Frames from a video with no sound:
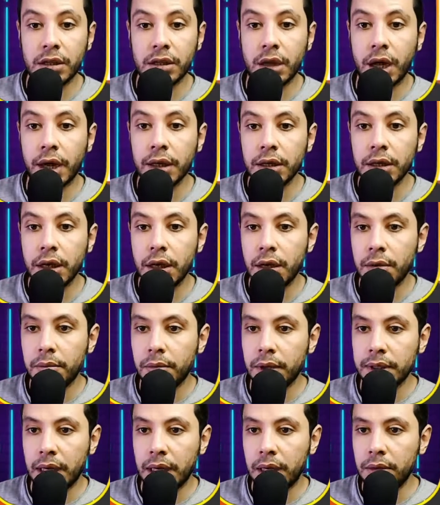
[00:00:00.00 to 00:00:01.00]
line,
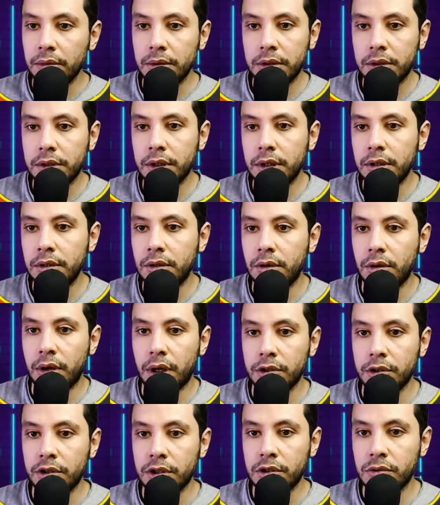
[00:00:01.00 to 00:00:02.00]
but I will say no,
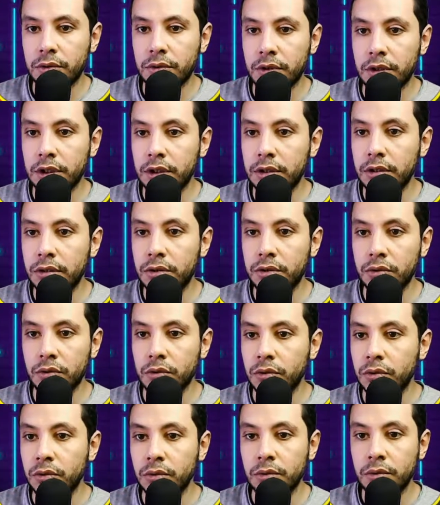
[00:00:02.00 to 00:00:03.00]
I just would need
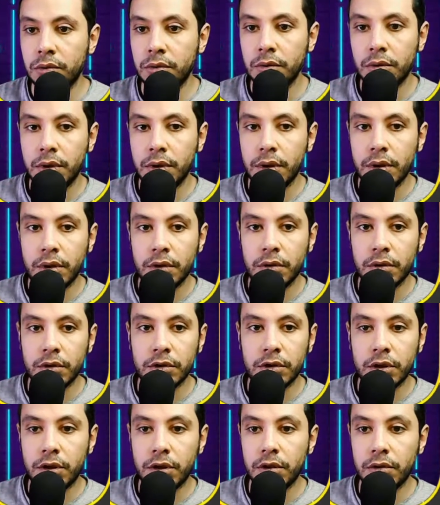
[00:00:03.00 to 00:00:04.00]
to
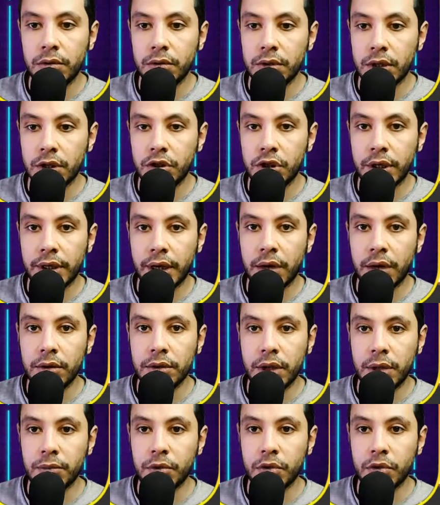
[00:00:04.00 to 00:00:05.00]
continue to the checkout.
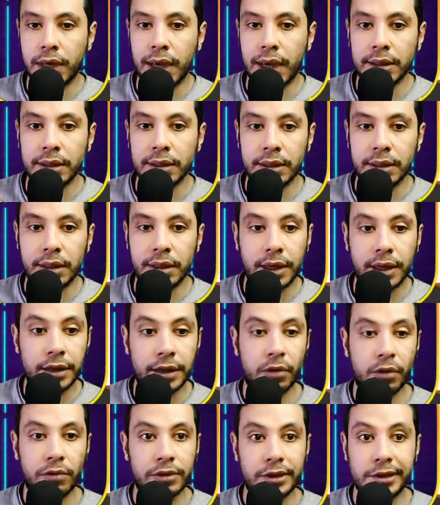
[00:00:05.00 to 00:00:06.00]
I'm not adding any
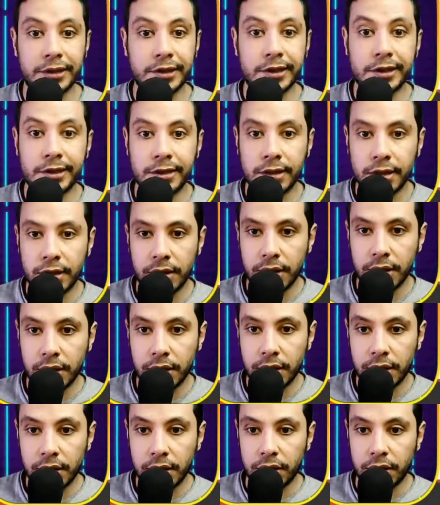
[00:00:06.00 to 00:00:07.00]
of this
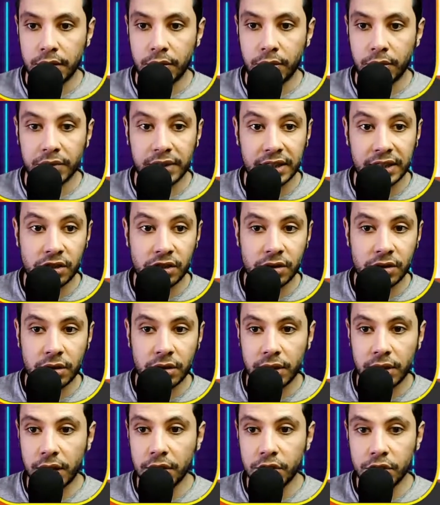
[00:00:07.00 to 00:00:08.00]
of these
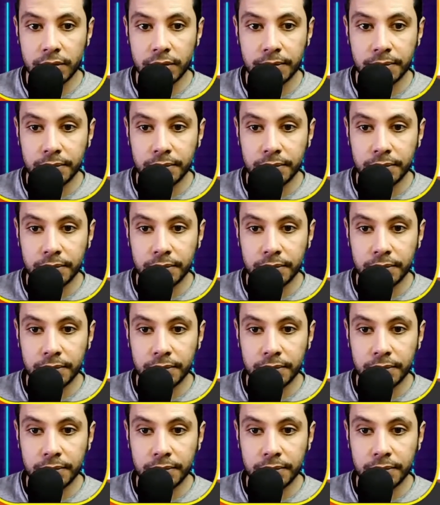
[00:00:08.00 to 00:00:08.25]
things.